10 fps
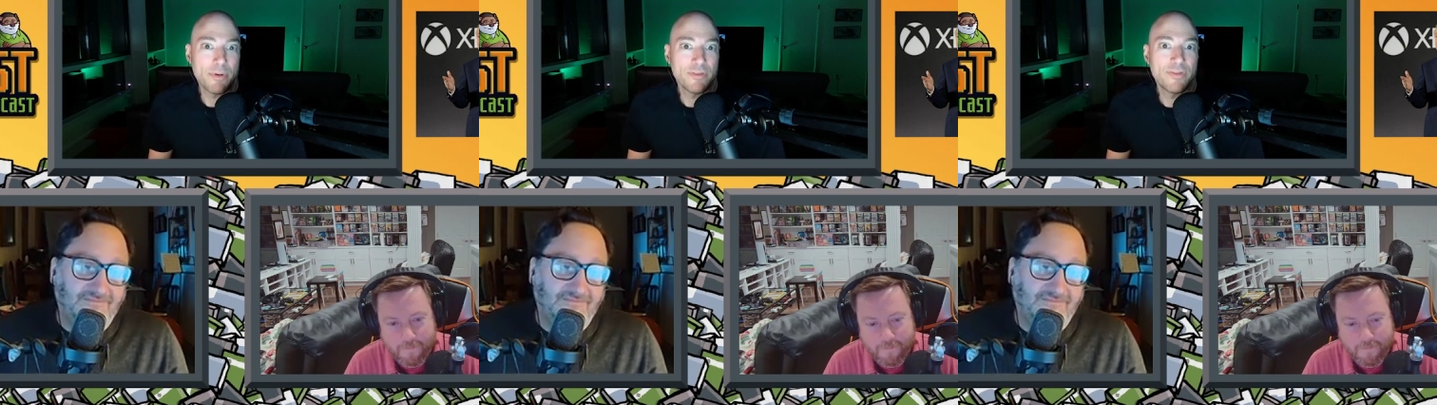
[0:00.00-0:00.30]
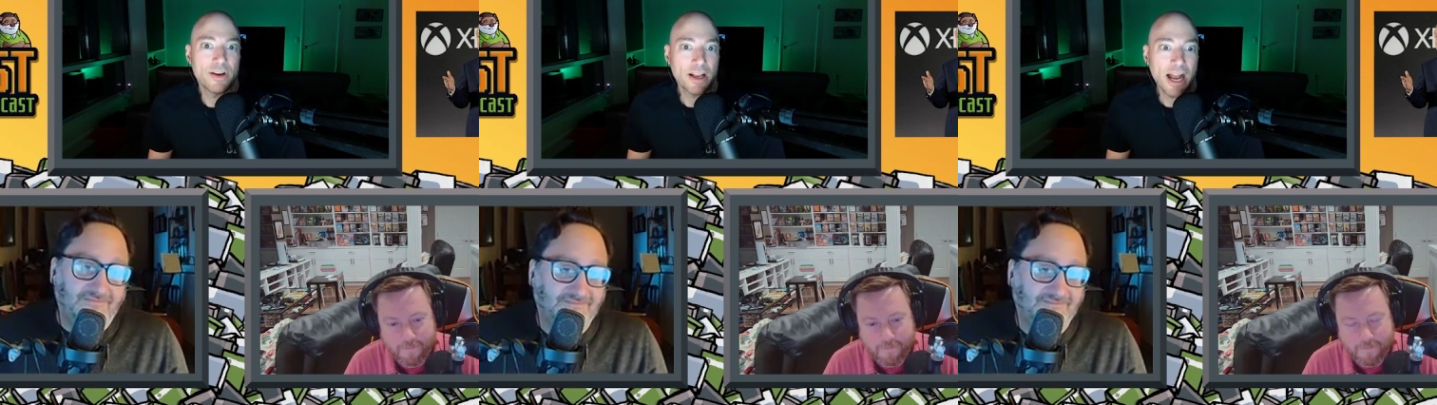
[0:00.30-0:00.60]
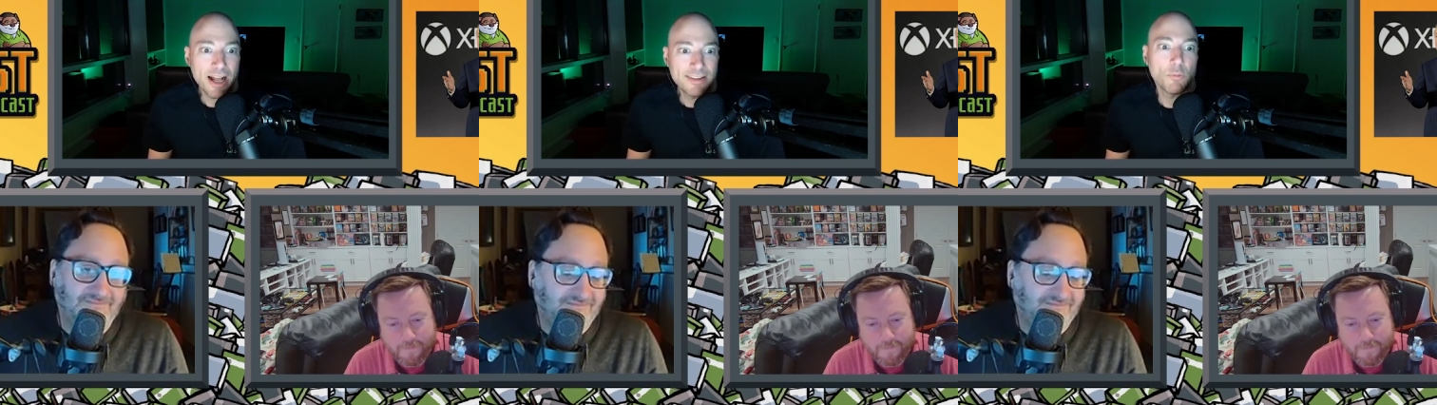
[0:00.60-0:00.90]
Speaker 1: of
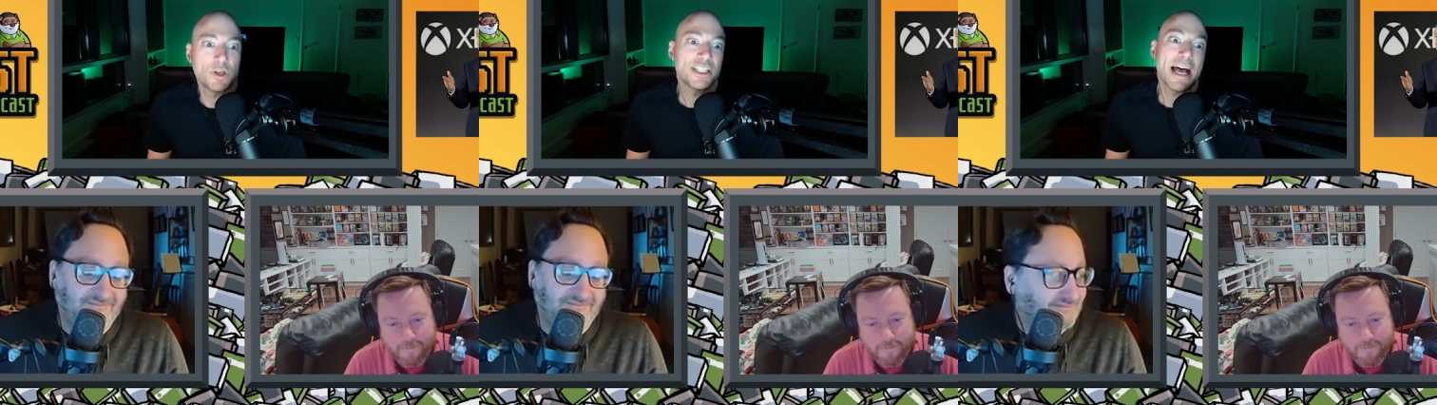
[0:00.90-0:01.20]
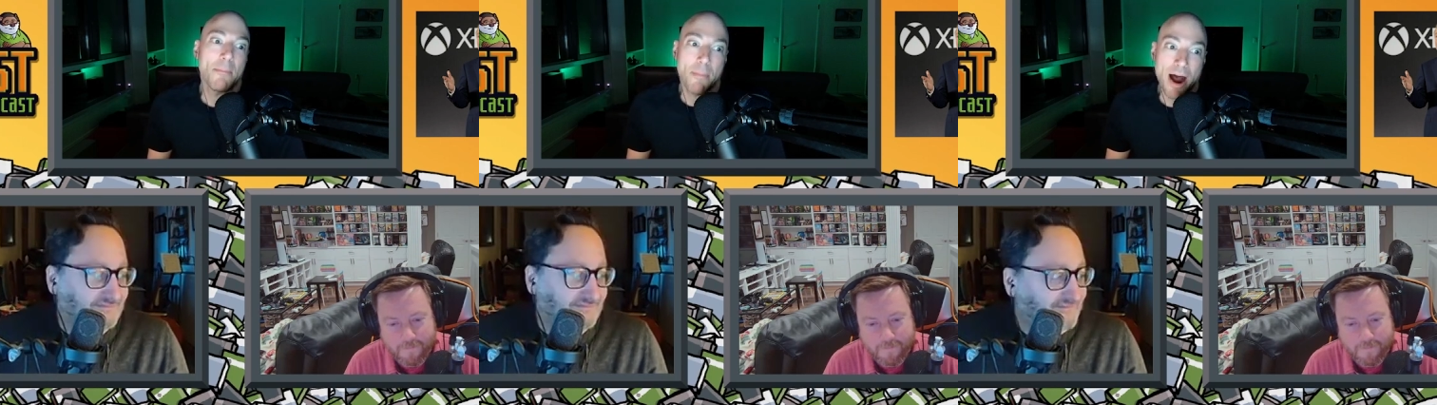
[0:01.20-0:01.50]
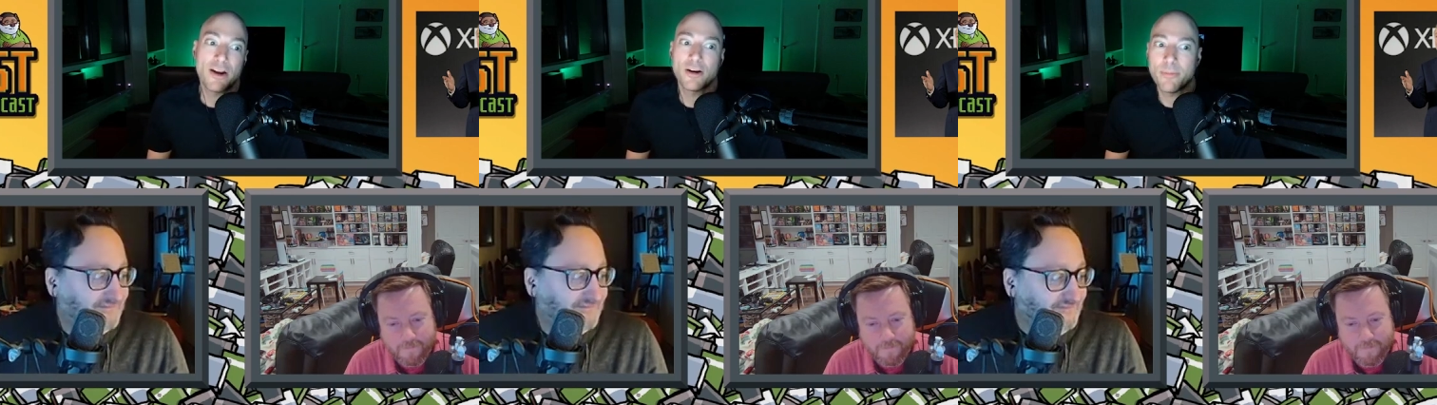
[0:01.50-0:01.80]
content, which is not
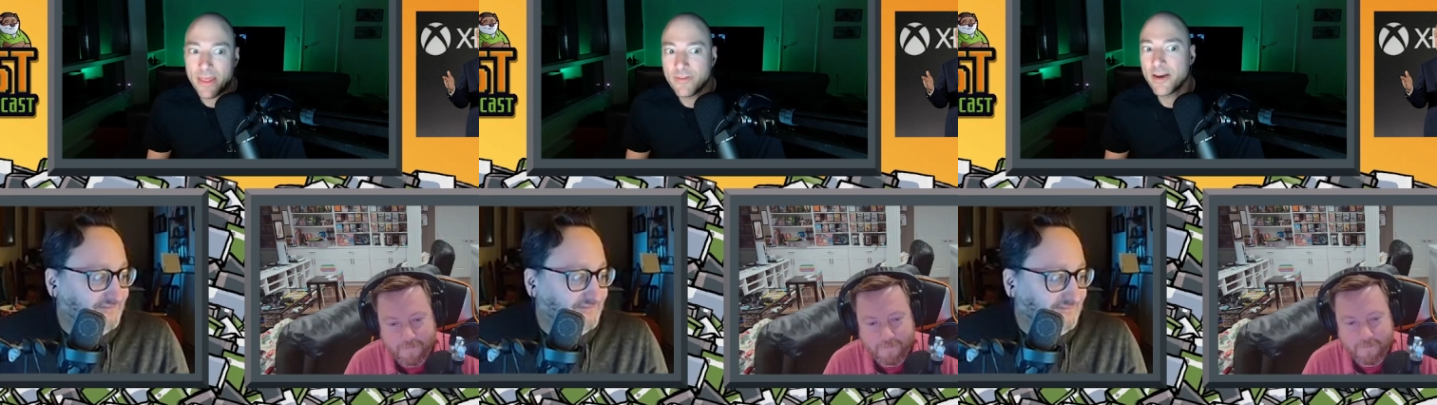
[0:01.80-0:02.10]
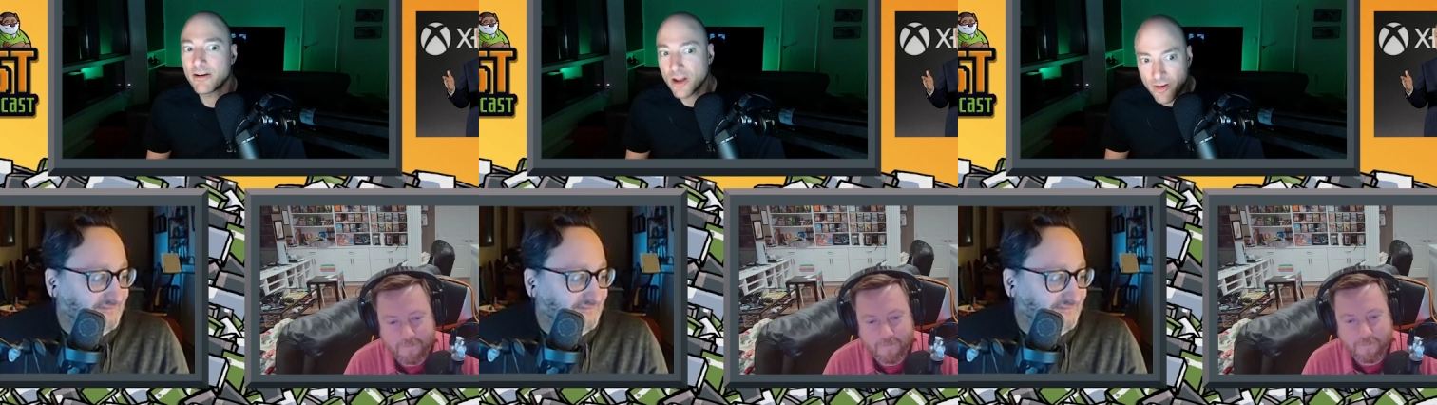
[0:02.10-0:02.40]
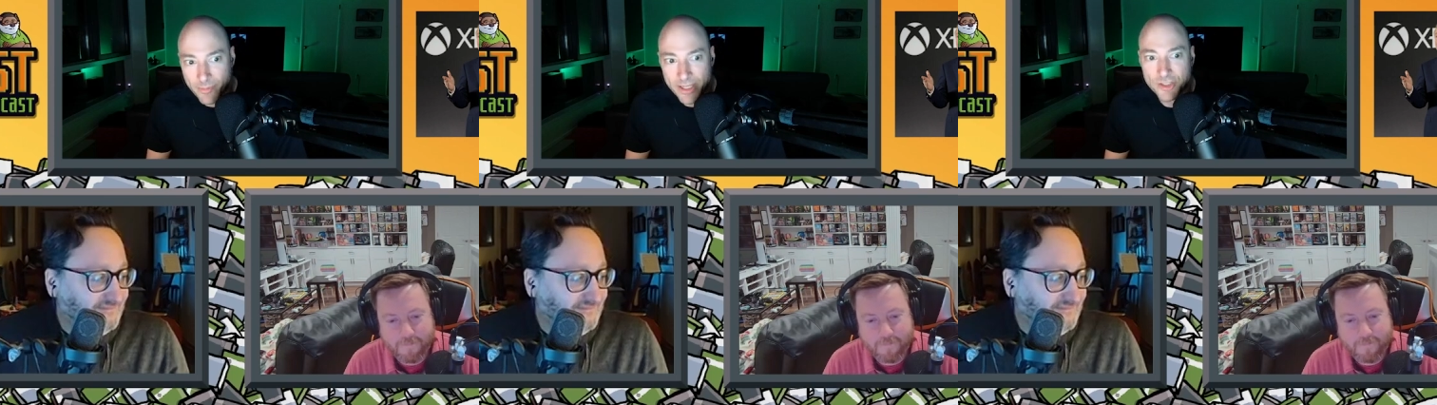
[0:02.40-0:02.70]
monitored by the federal government.